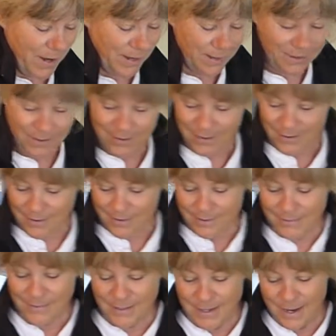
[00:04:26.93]
bread
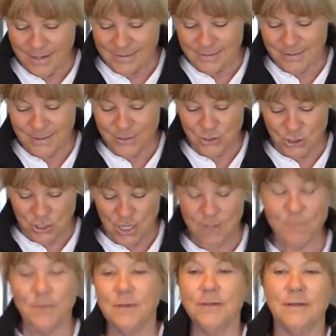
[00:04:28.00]
that has a nice
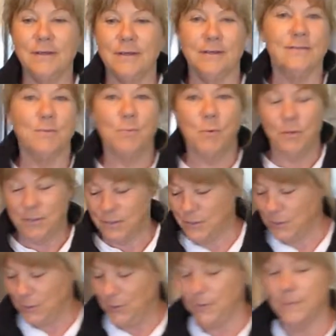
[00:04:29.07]
shape is important
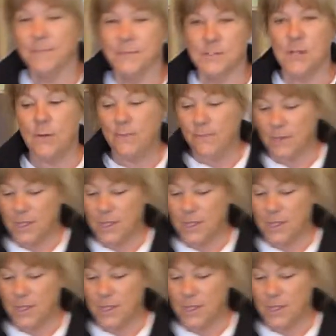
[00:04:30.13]
too. So